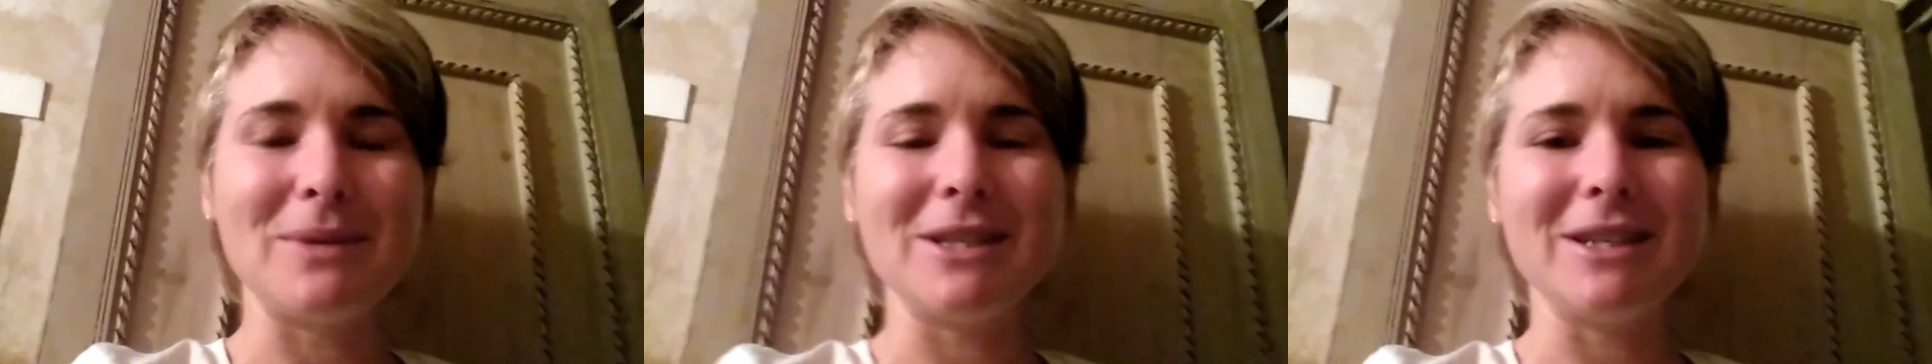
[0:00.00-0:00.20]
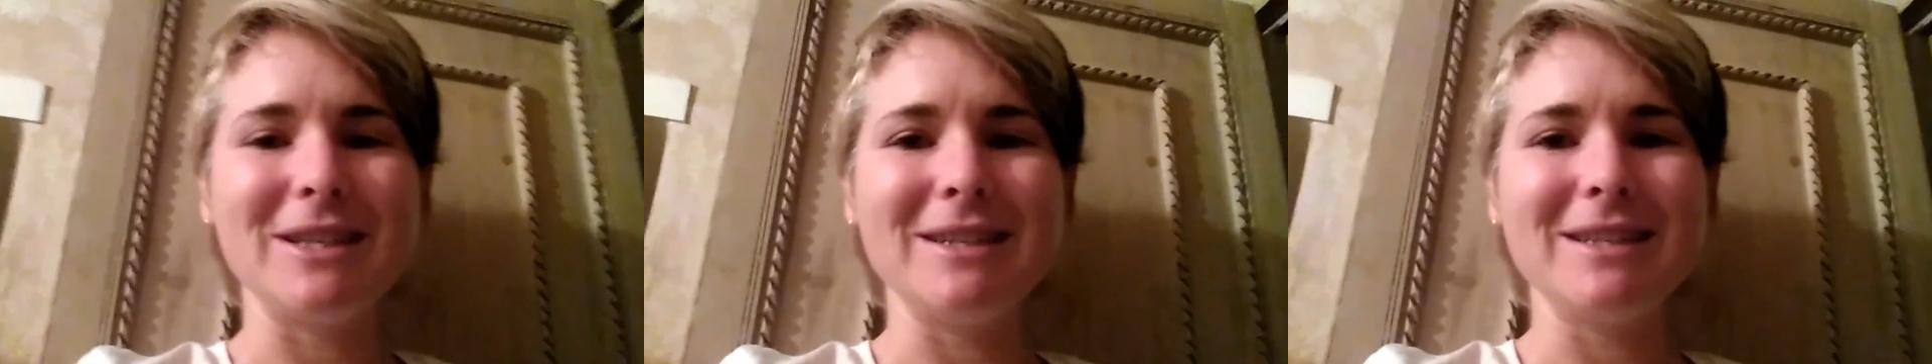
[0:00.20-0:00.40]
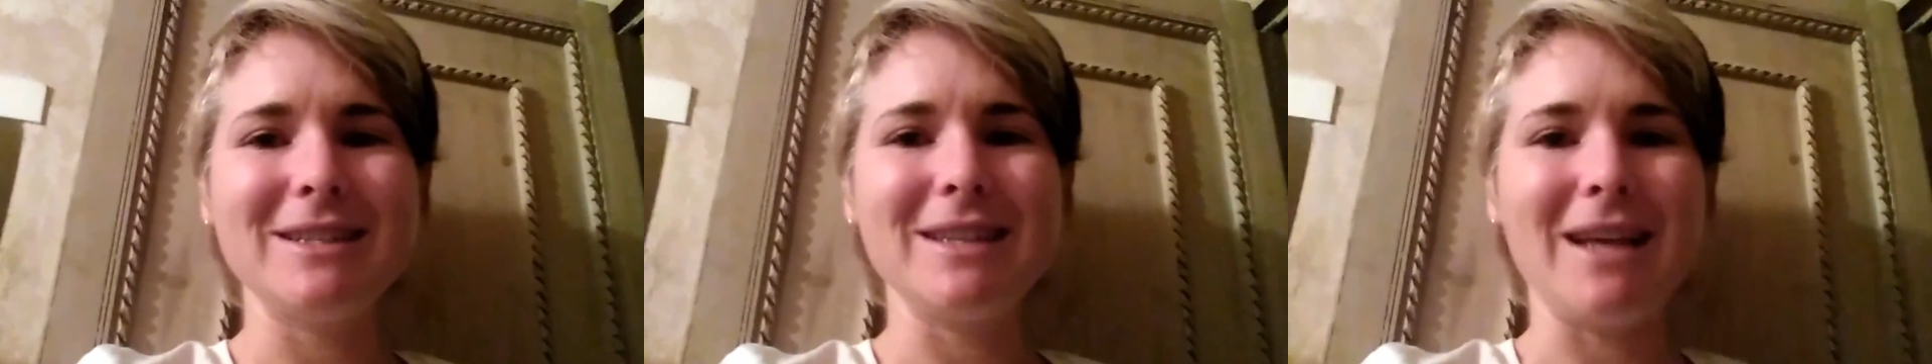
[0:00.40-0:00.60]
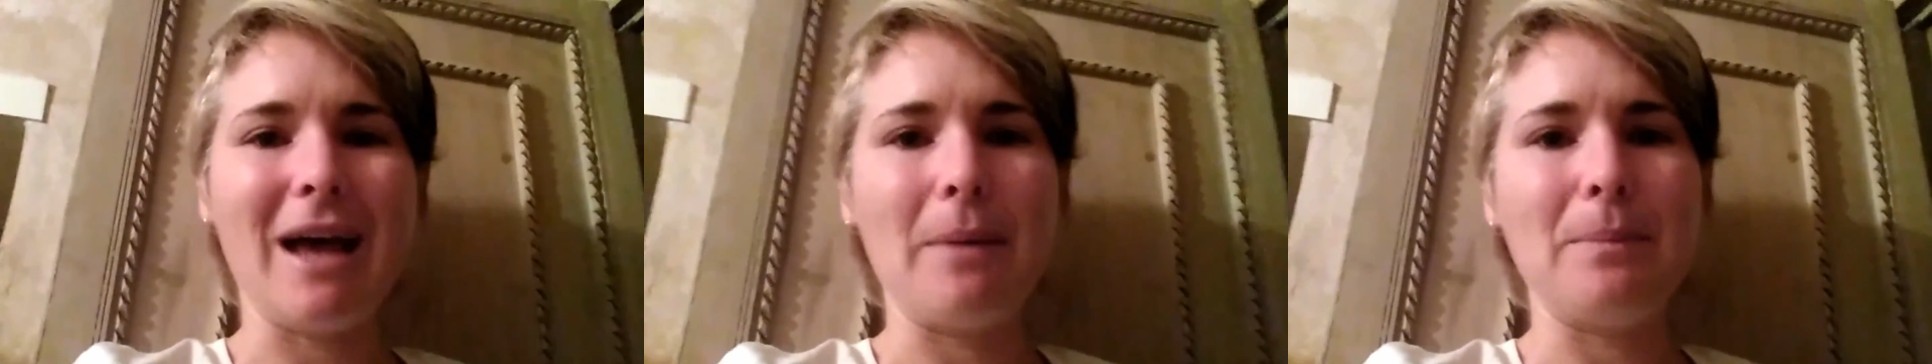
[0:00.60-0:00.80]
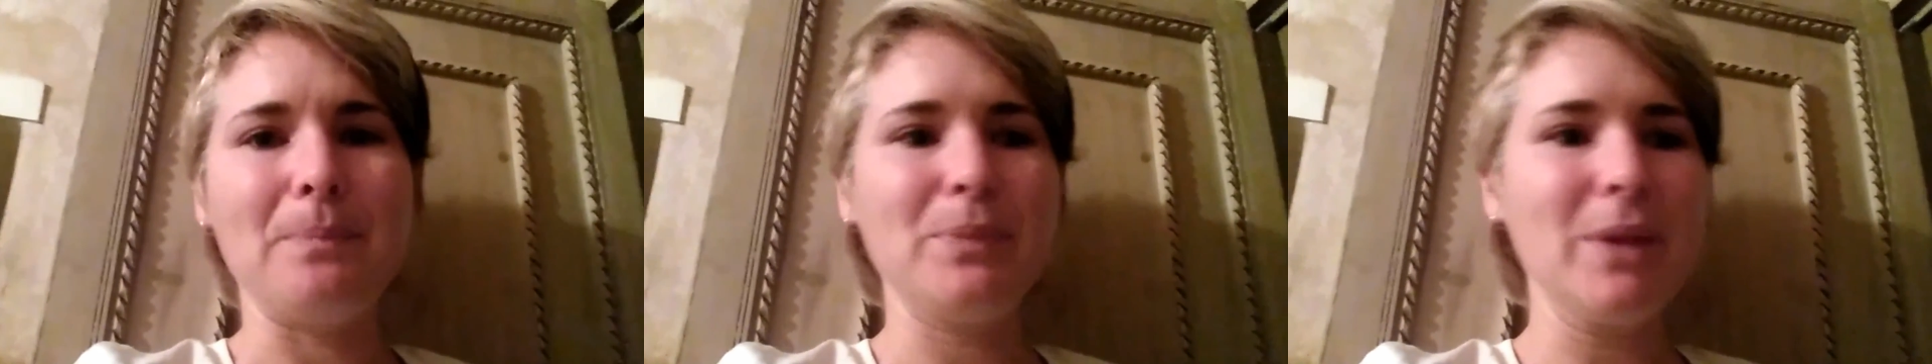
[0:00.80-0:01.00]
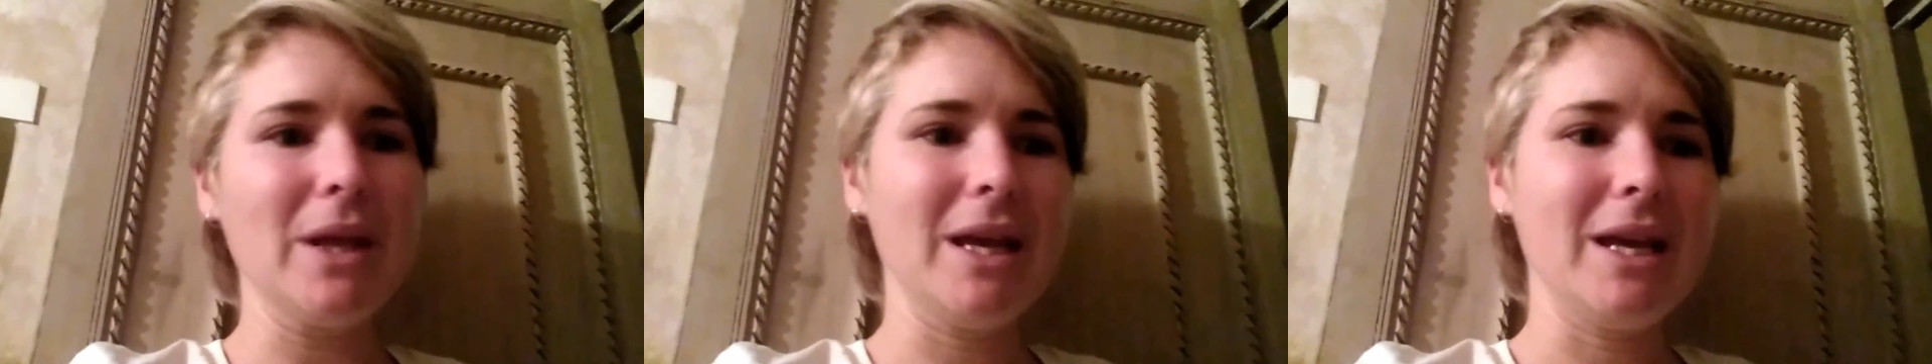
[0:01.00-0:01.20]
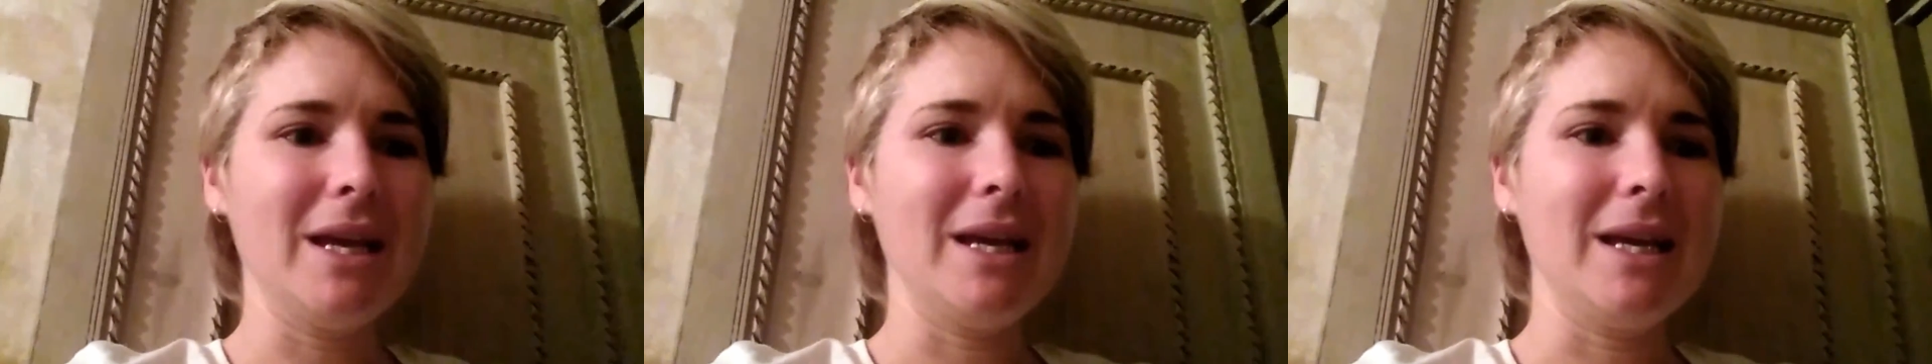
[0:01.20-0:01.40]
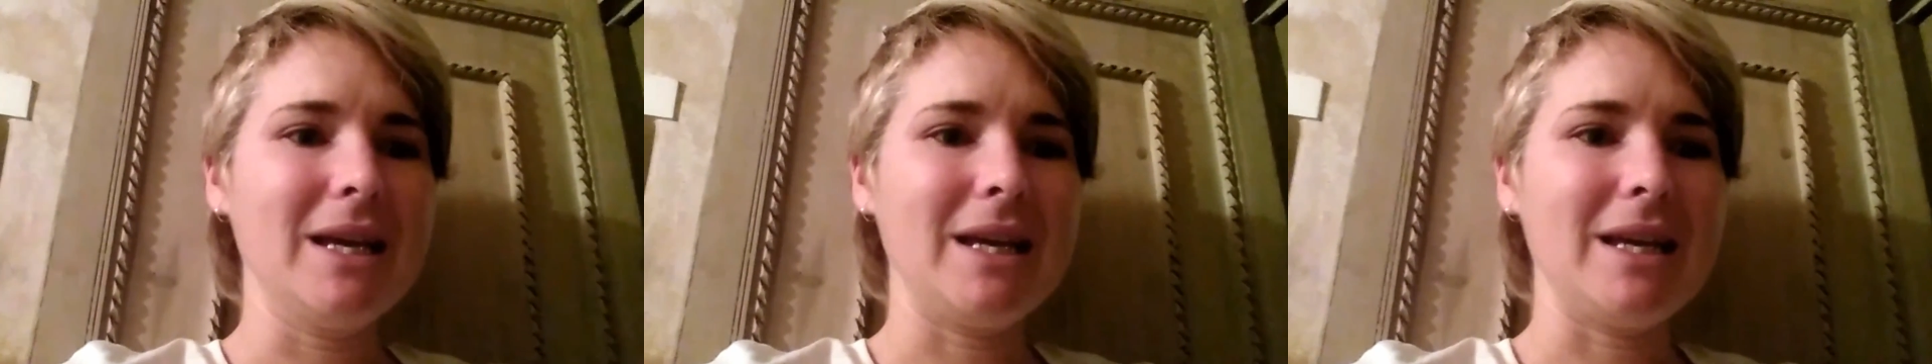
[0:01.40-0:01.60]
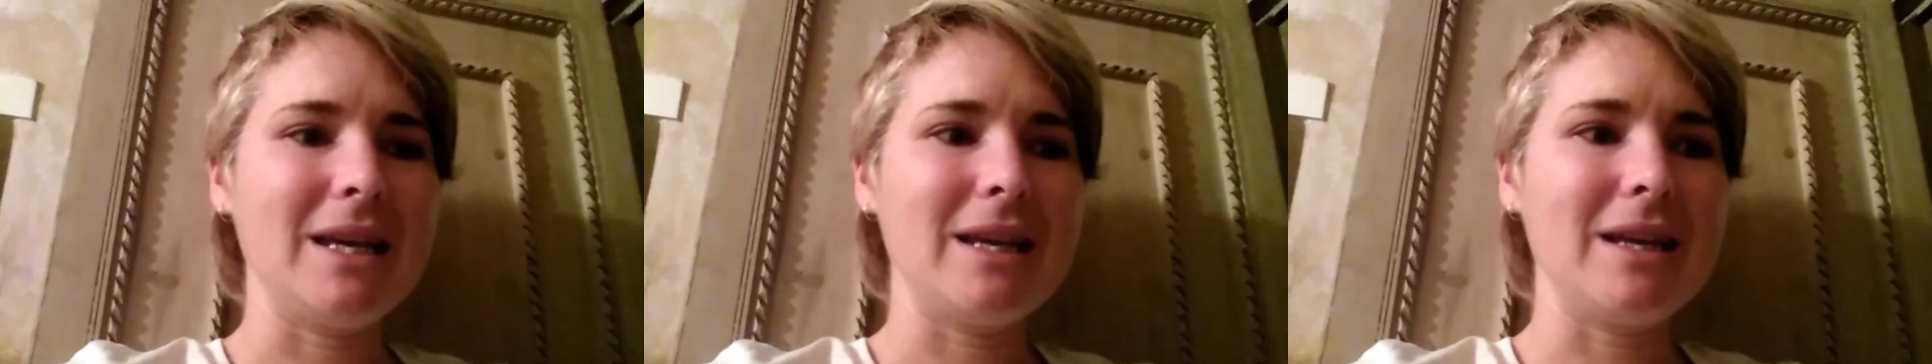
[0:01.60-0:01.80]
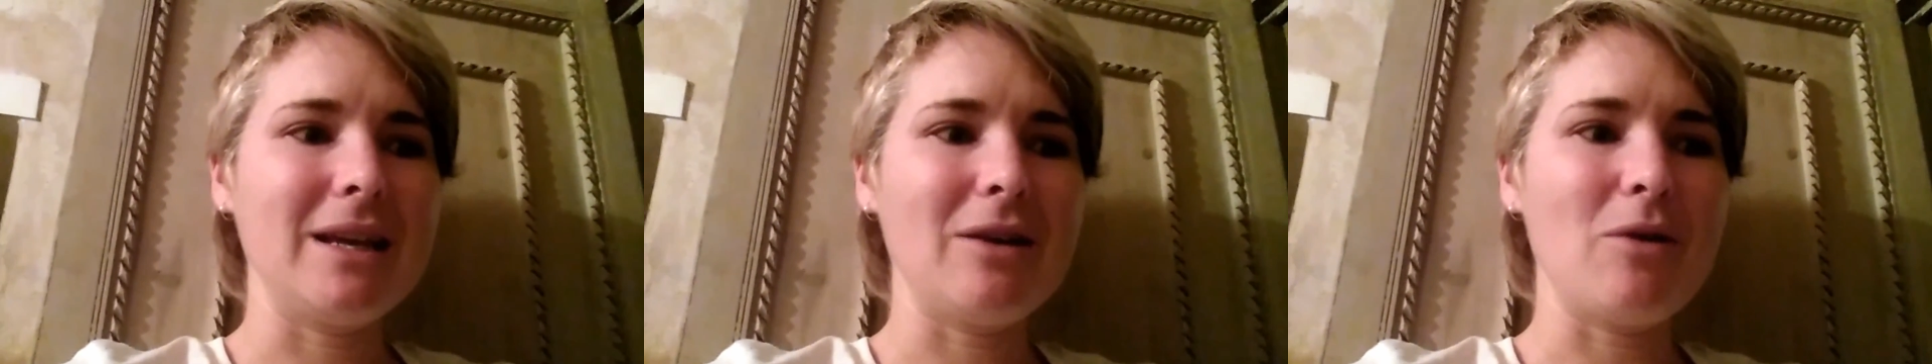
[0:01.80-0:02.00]
which is
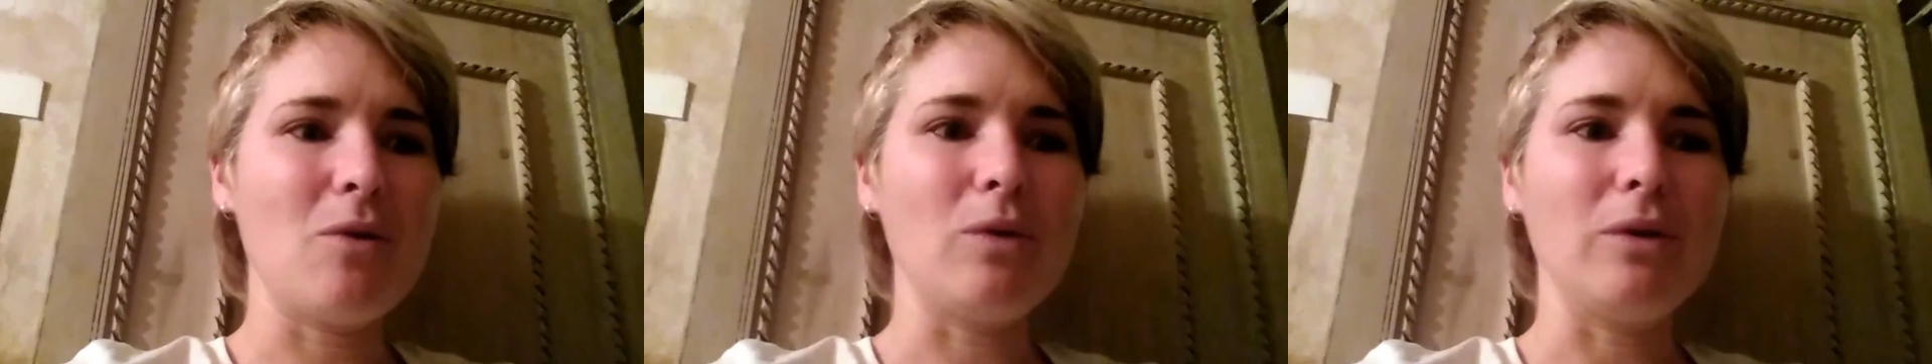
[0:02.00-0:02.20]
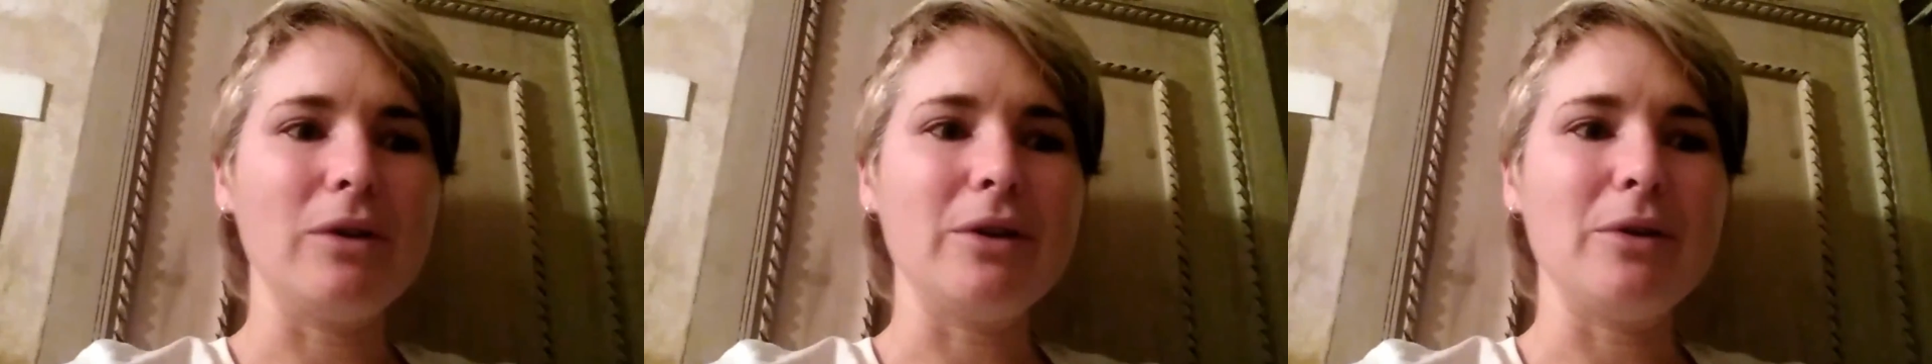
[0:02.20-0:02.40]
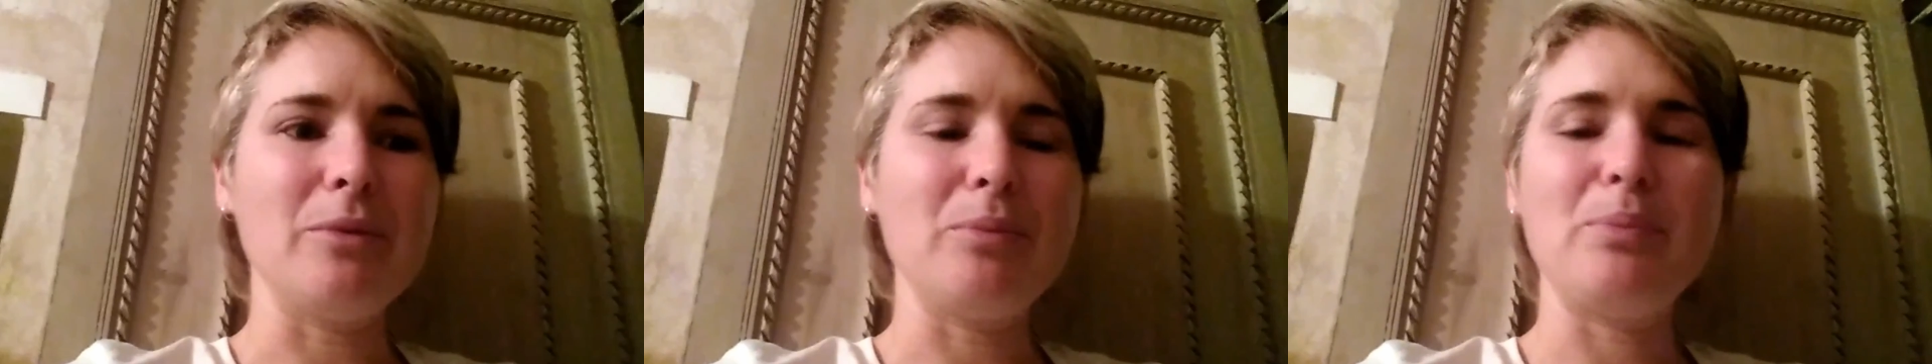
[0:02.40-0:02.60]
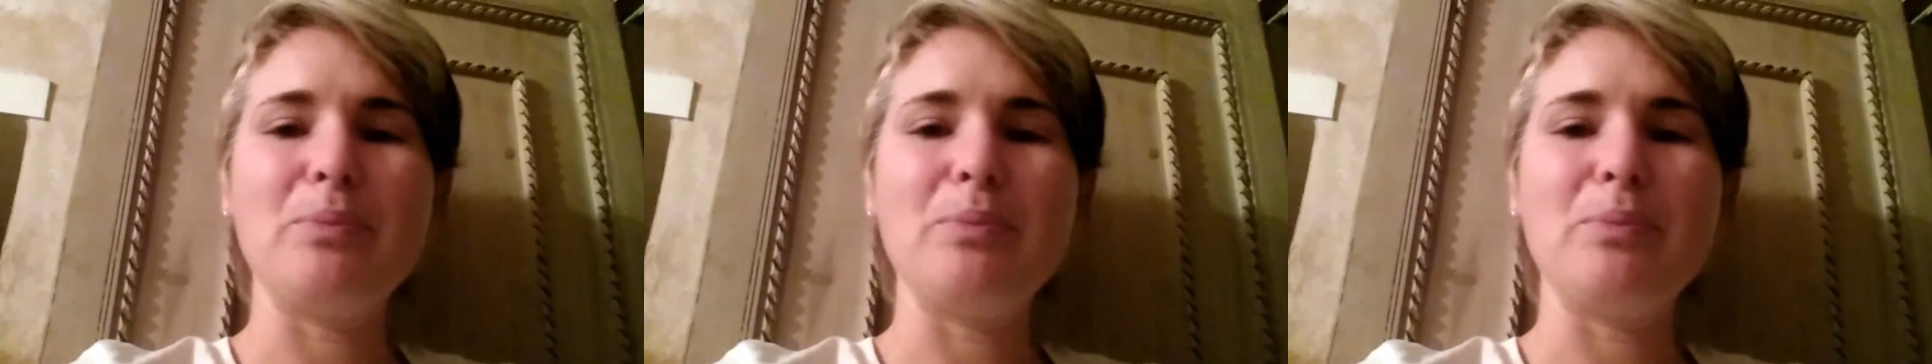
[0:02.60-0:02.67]
all the